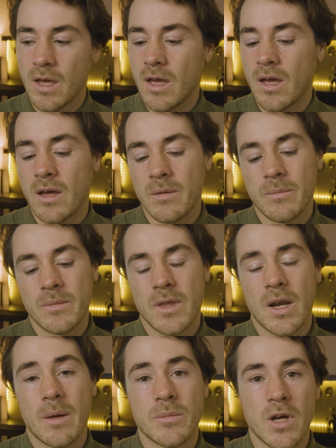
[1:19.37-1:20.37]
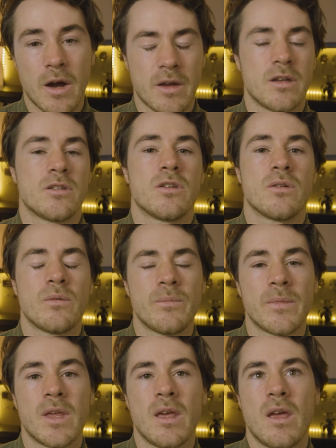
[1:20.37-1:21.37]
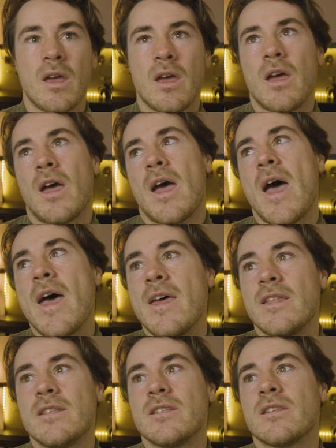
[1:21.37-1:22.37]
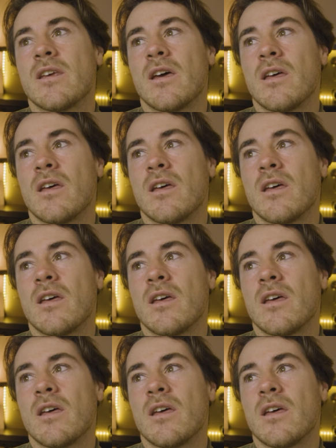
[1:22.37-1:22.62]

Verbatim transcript: um, that I'm talking to, and